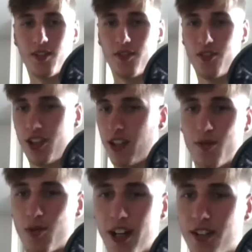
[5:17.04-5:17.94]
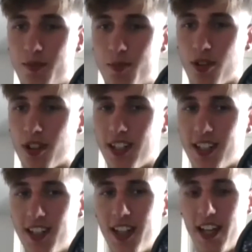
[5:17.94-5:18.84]
chicken and rice,
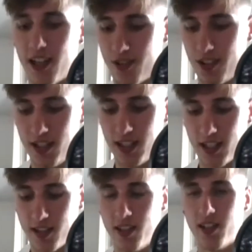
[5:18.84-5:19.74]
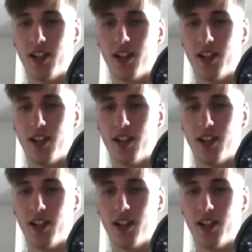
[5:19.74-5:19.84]
broccoli, healthy eating,